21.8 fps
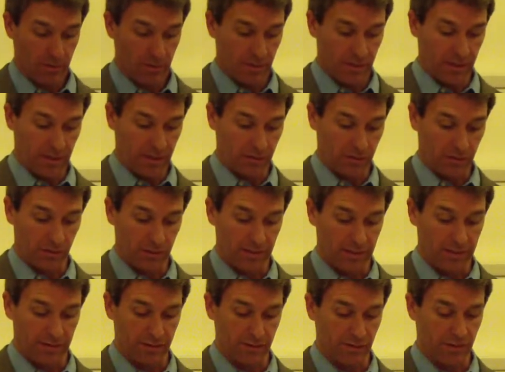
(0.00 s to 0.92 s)
that it could
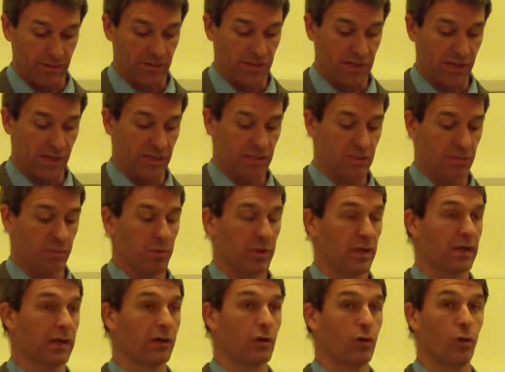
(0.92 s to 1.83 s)
lead to the states
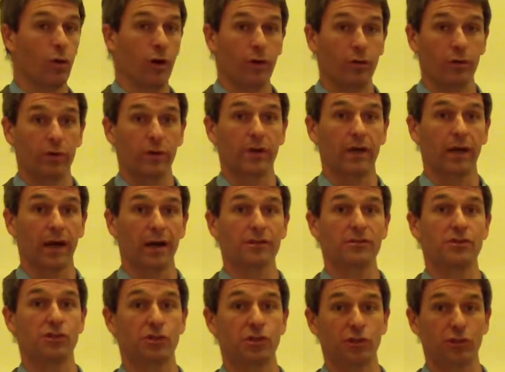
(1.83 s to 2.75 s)
being, quote,
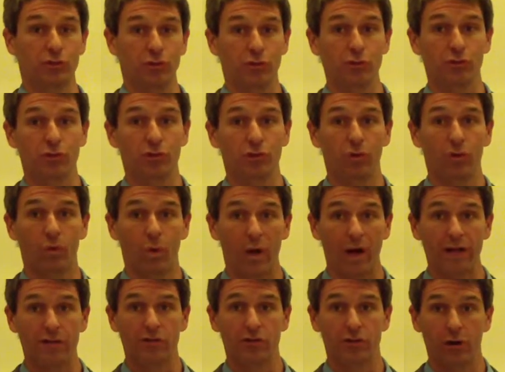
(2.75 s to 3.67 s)
constitutional
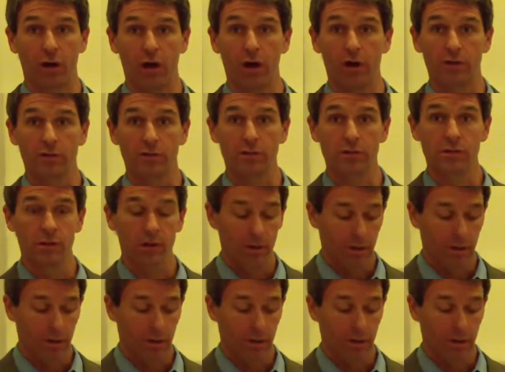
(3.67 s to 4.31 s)
watchdogs,